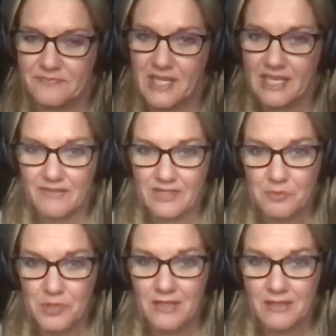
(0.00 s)
I have this
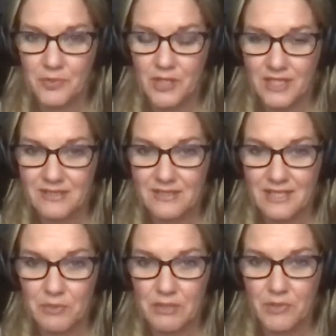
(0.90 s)
problem where I
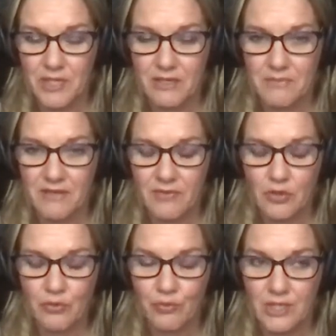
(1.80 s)
delete people out of my
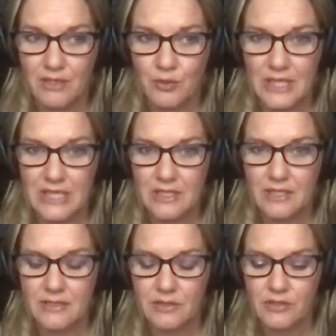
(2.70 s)
phone really
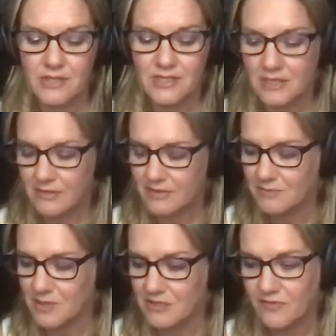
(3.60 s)
quickly. Christine always
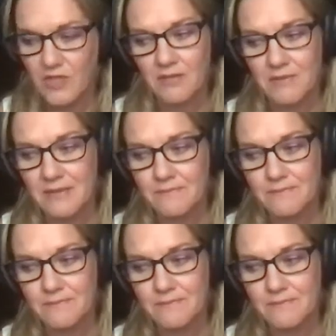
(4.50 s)
makes fun of me.